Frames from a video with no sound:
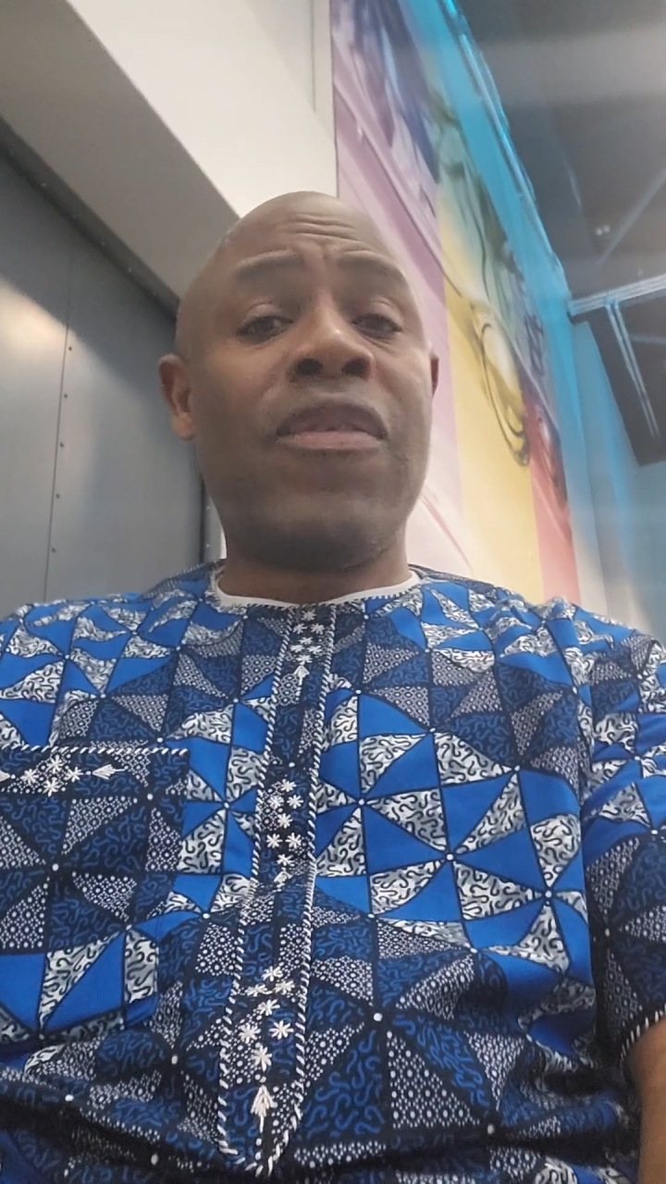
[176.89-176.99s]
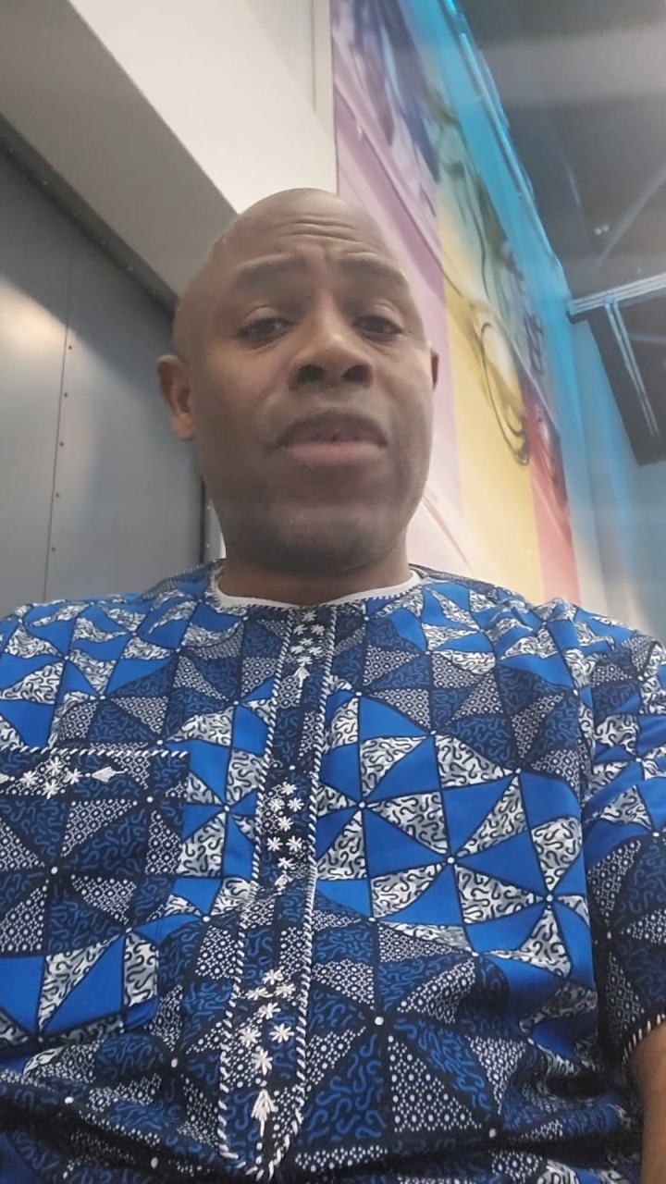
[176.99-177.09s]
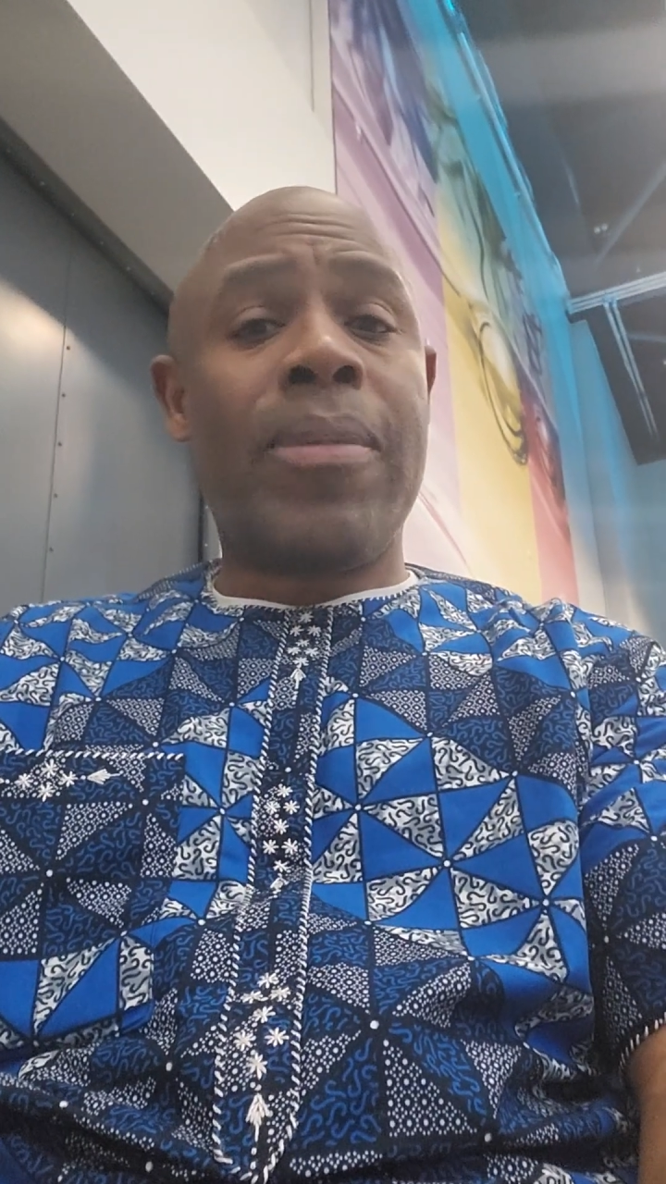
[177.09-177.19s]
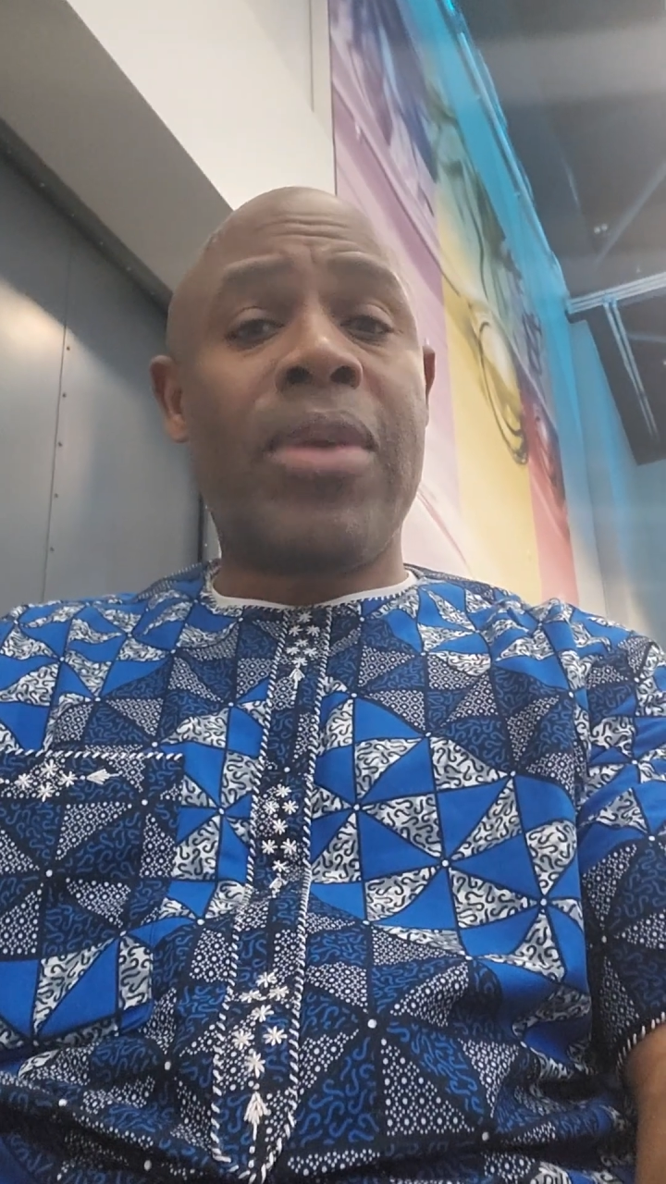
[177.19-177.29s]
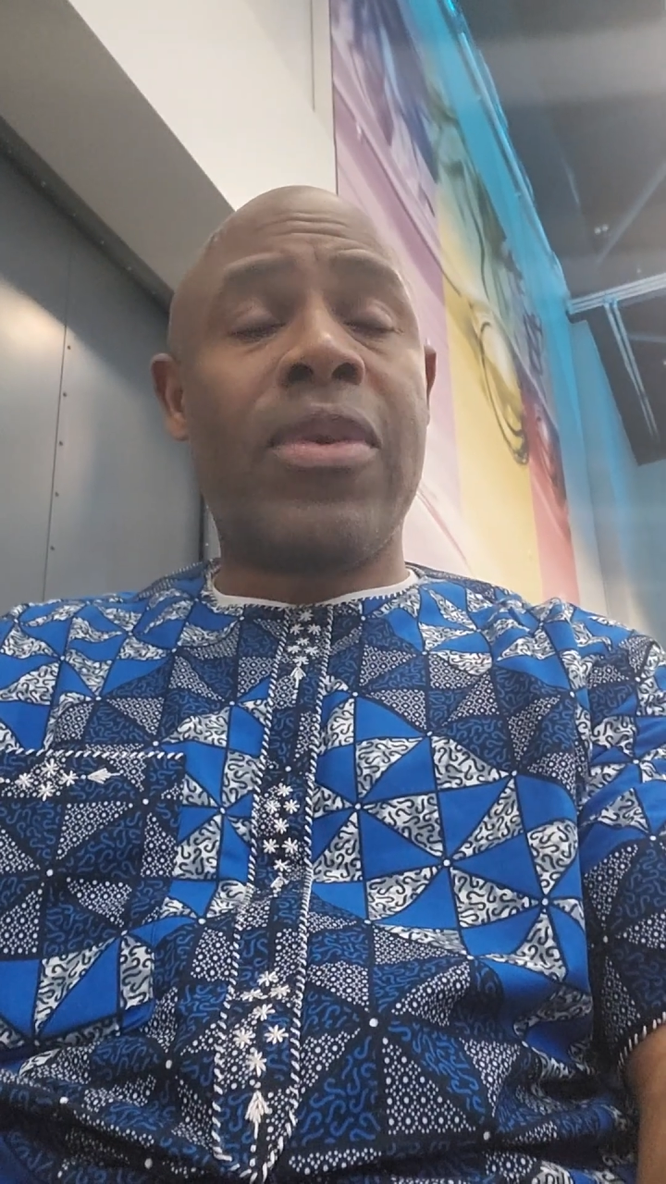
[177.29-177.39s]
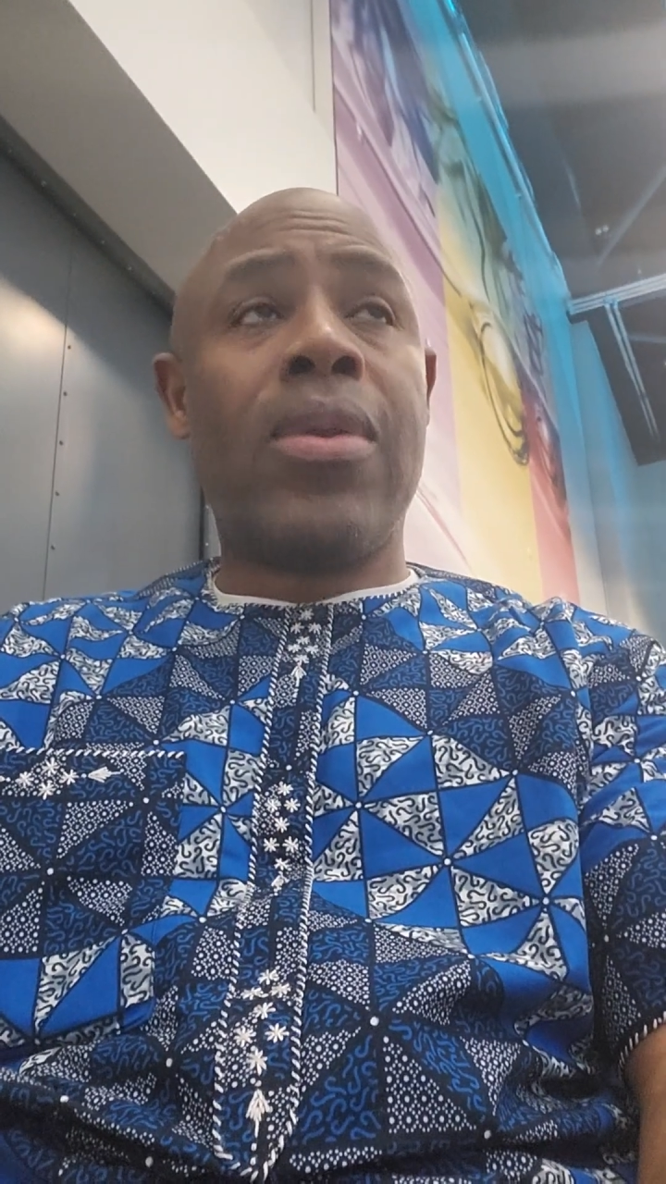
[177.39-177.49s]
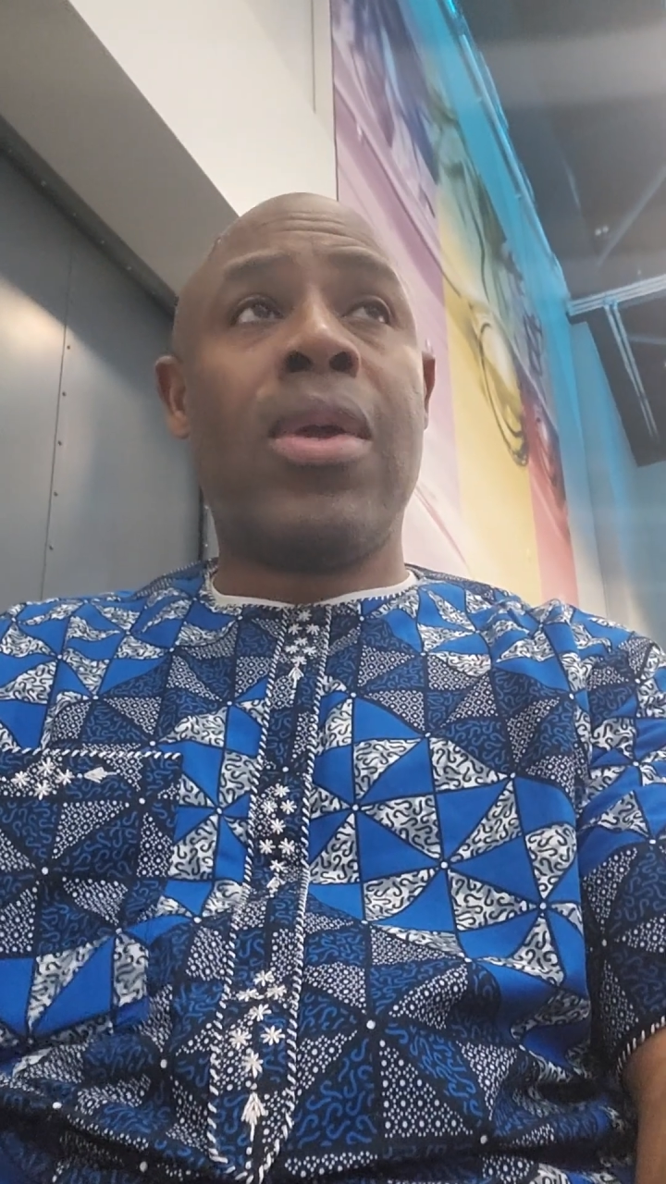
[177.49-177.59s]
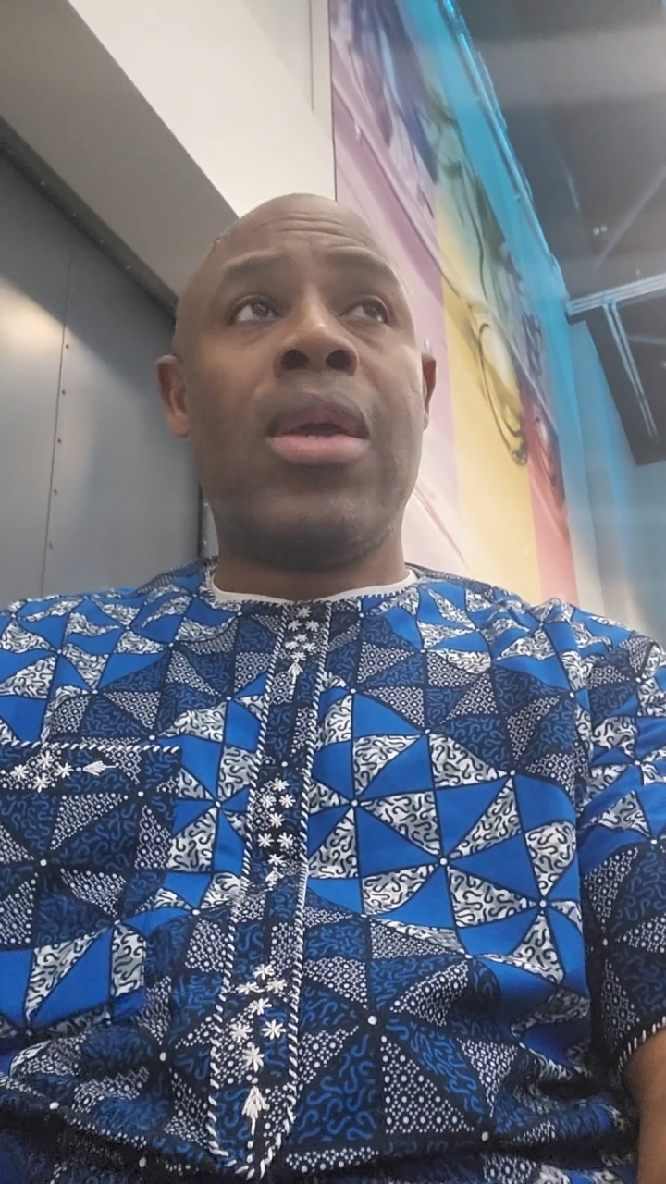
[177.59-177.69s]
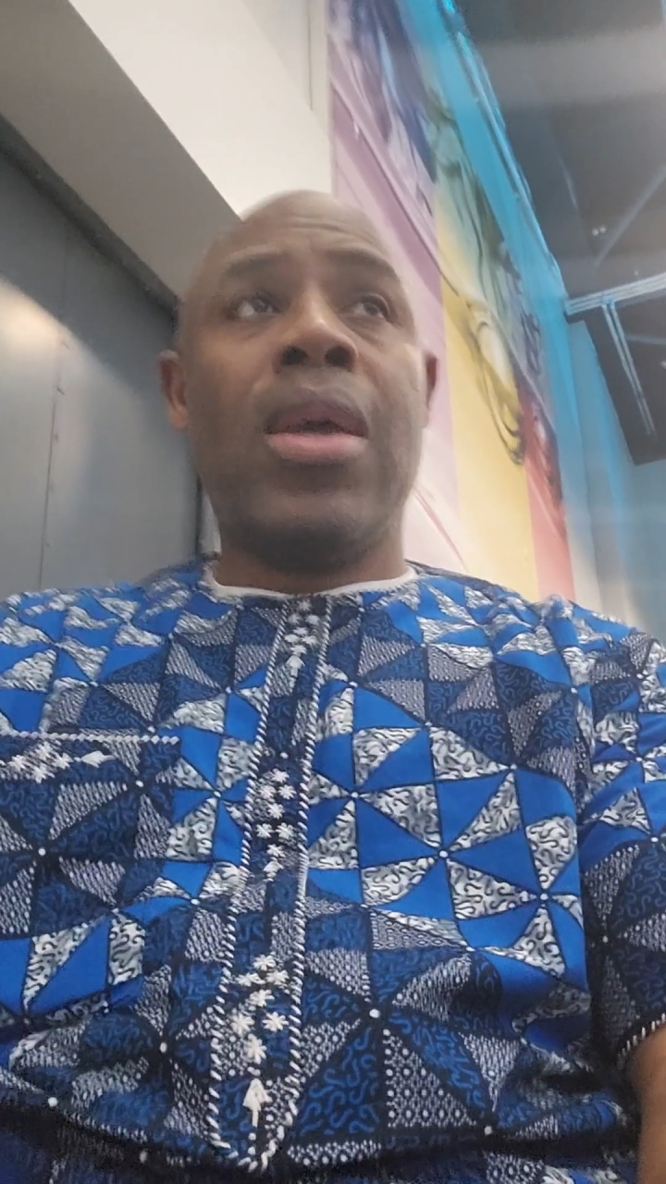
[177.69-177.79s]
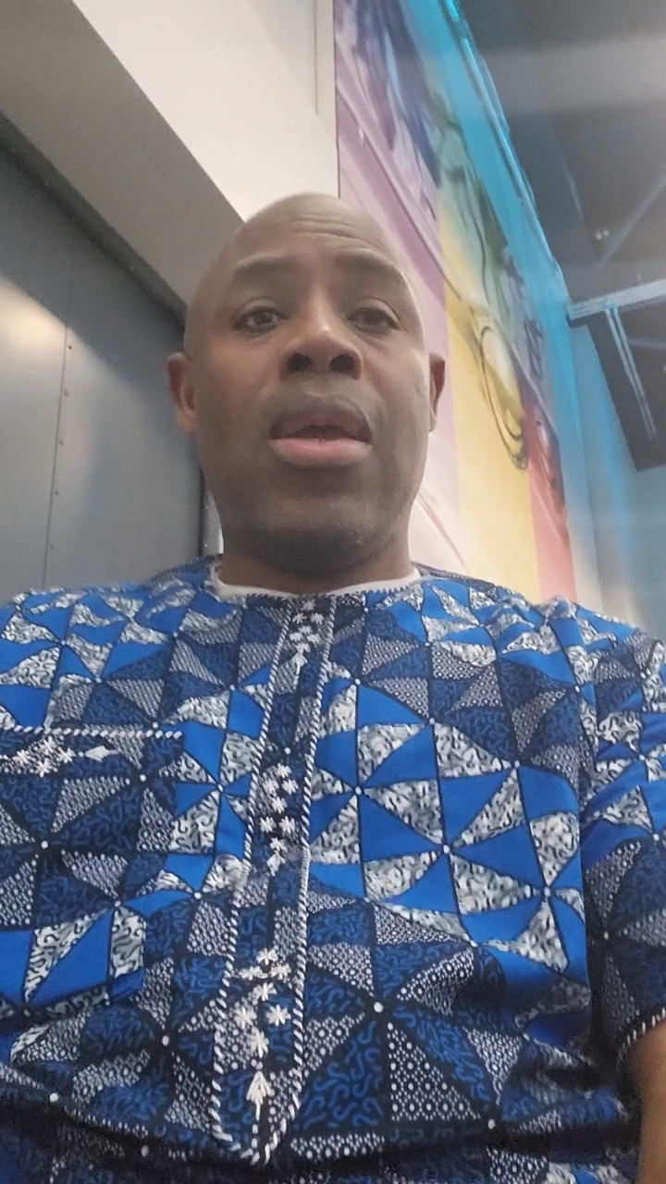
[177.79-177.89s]

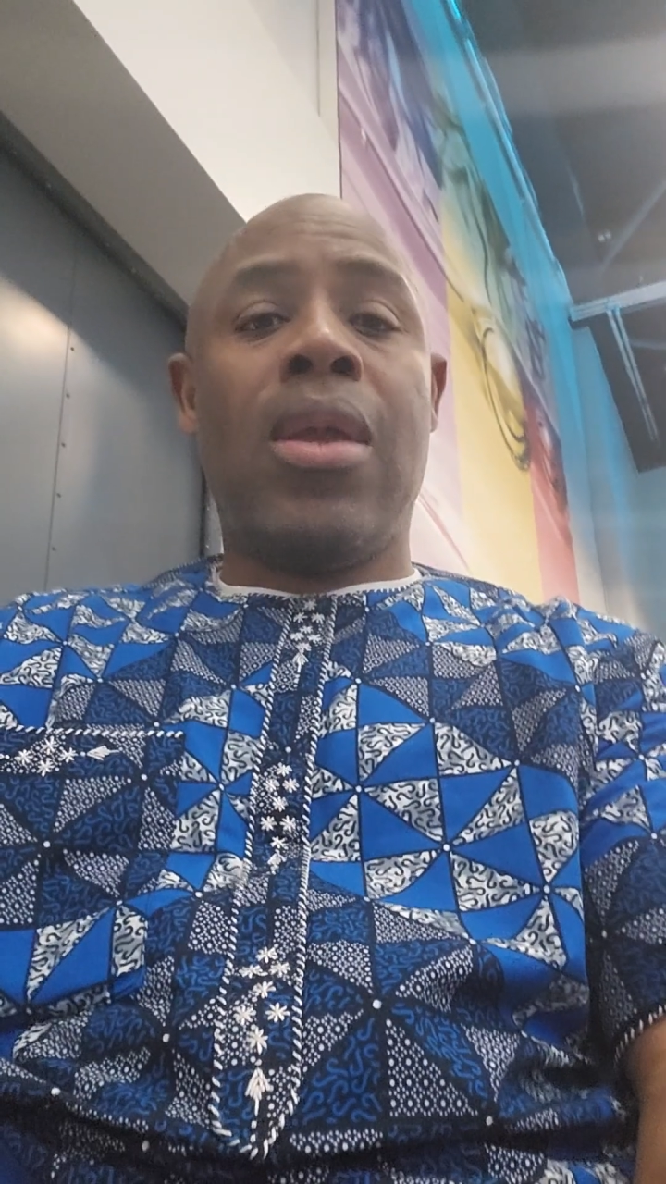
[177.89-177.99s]
information.